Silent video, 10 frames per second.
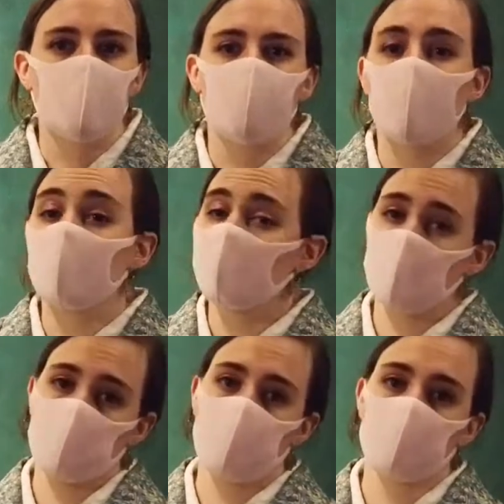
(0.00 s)
that we aren't going
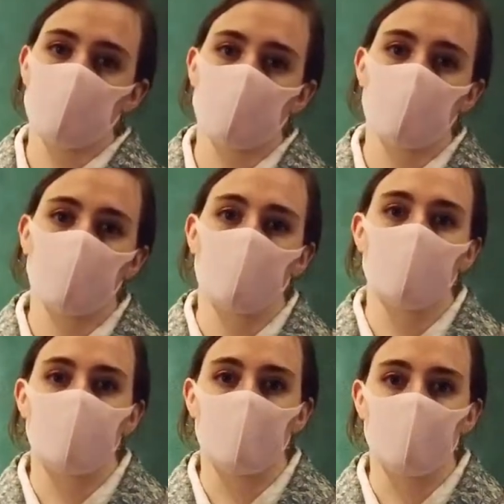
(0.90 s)
to be able to show you in
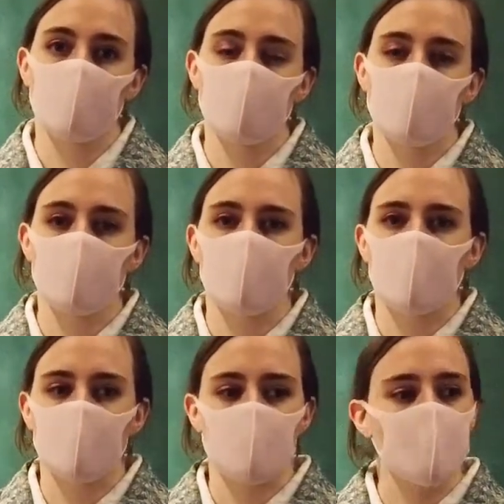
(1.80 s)
this video just
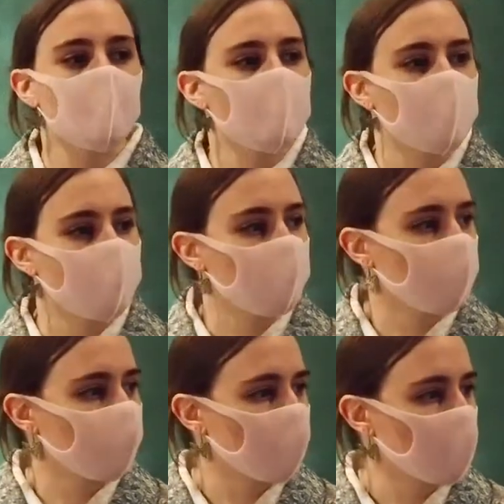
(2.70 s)
because a lot
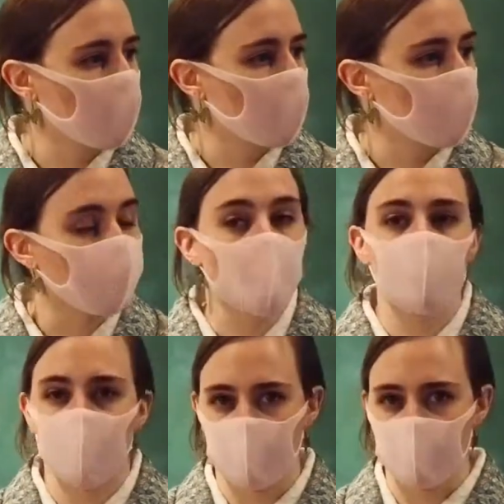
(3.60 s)
of the
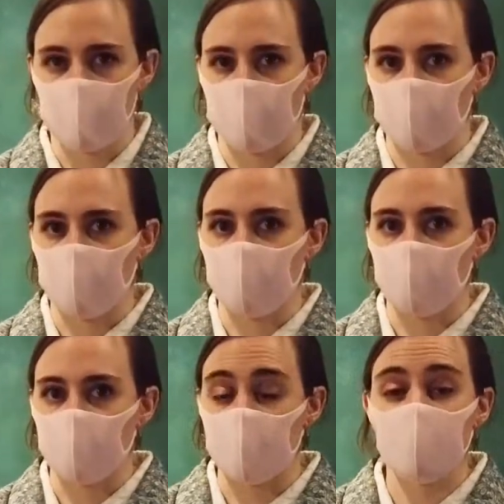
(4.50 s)
replicas that
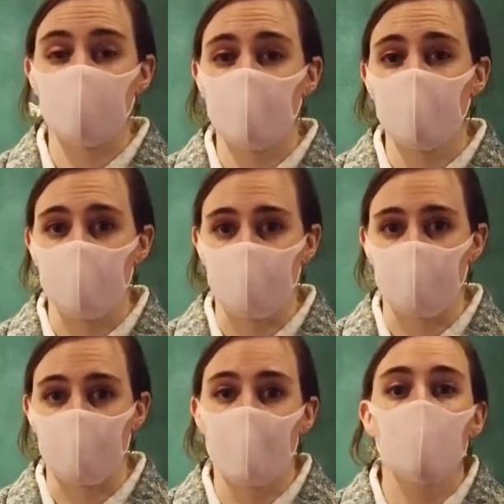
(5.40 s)
are displayed here
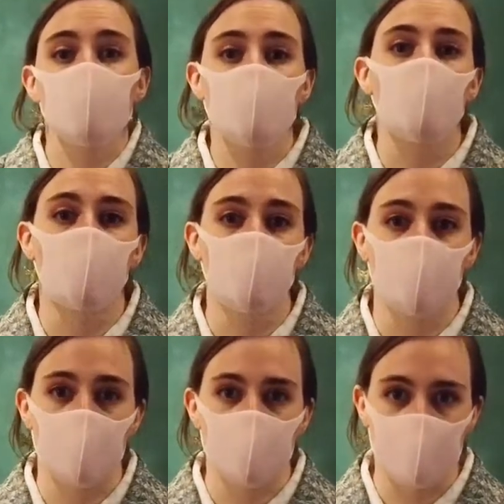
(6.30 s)
are actually owned
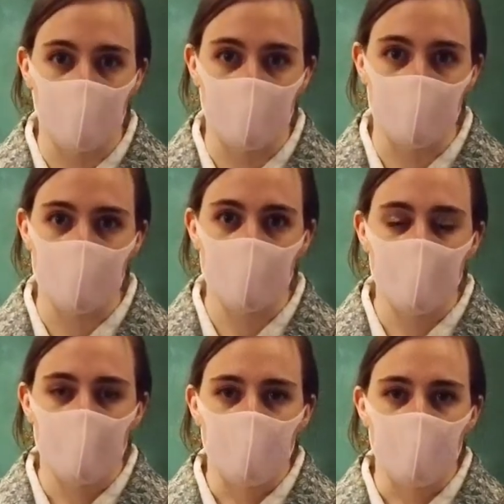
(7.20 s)
by shrines,
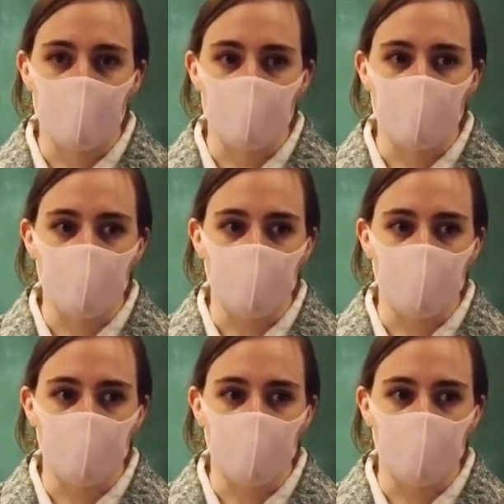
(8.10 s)
and